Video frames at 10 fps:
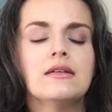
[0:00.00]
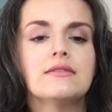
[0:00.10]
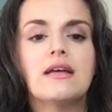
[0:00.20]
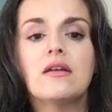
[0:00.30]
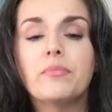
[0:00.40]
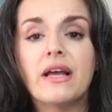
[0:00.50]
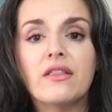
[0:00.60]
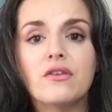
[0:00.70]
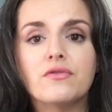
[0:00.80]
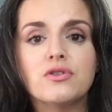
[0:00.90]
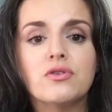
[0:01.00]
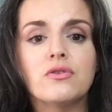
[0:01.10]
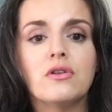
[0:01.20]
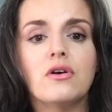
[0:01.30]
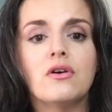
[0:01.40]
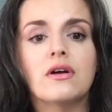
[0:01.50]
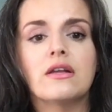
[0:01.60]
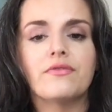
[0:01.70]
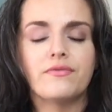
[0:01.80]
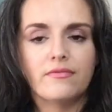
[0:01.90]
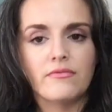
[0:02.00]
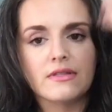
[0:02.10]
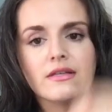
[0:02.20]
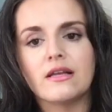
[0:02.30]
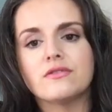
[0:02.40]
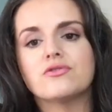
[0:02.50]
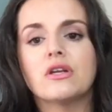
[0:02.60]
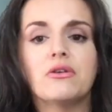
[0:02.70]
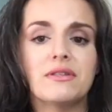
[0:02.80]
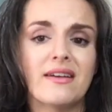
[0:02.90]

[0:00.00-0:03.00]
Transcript: sunbathing for too long, and once again, strenuous